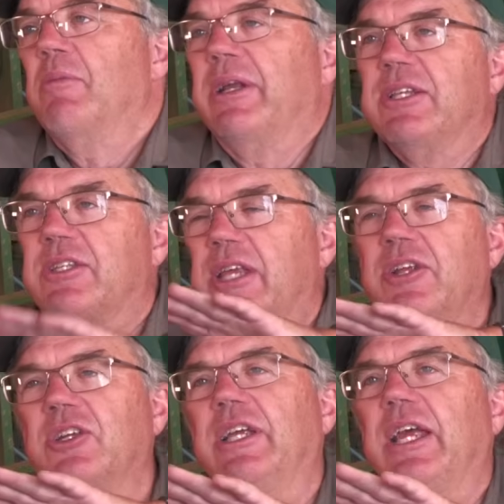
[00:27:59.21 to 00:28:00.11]
But
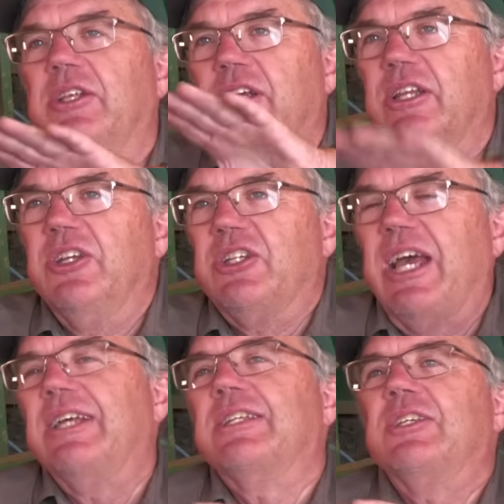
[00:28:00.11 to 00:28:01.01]
essentially, tillage
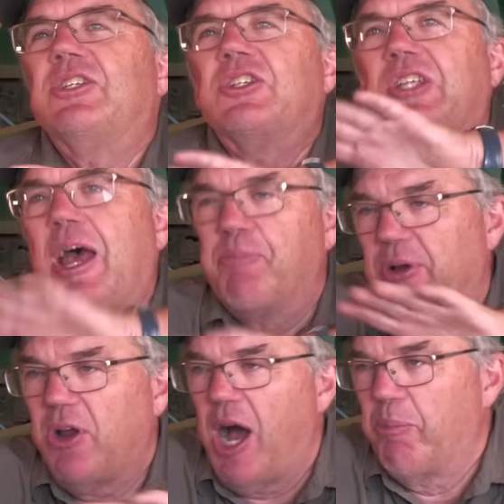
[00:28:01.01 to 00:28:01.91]
as a
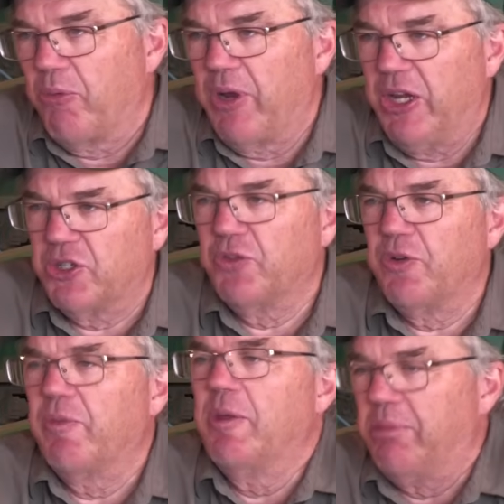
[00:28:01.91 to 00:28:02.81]
separate operation
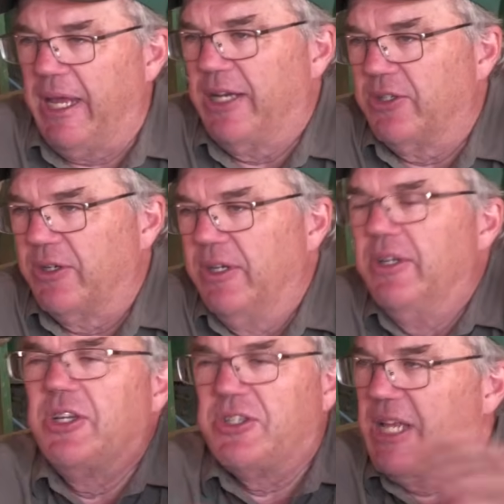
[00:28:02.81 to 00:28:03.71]
from the planter.
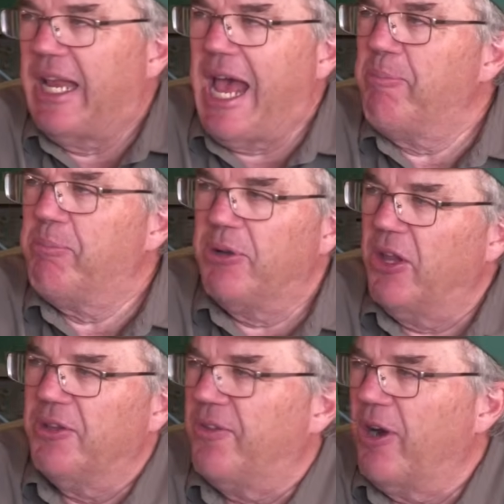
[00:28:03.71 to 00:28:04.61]
Okay. Does that happen
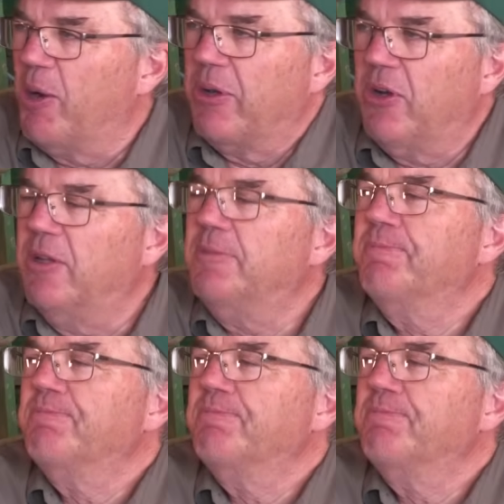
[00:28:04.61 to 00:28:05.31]
on the farm at all?